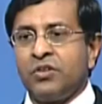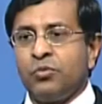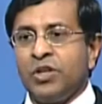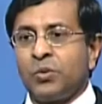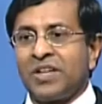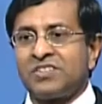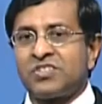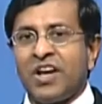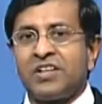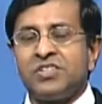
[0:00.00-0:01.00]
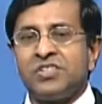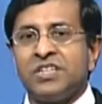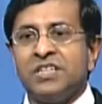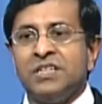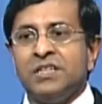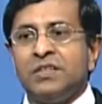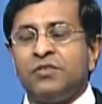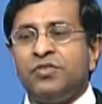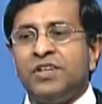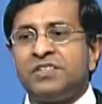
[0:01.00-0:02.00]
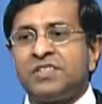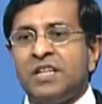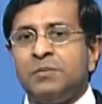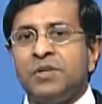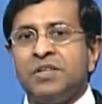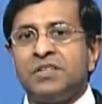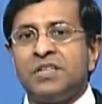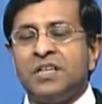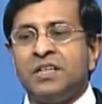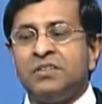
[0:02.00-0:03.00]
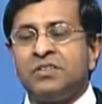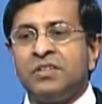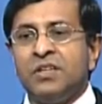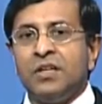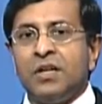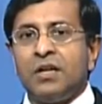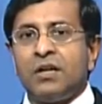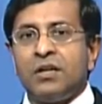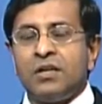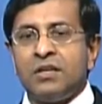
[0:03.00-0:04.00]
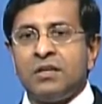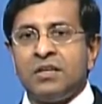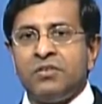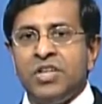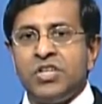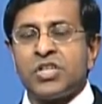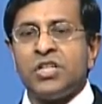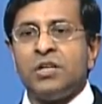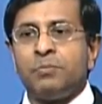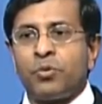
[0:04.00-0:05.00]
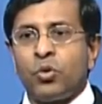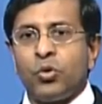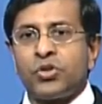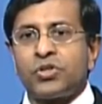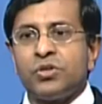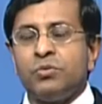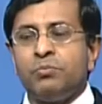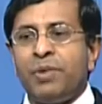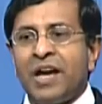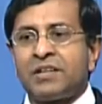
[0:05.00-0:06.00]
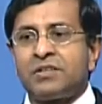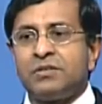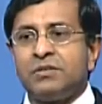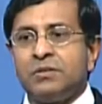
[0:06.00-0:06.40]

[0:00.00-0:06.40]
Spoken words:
if we look at strategy. The first element is regional approach backed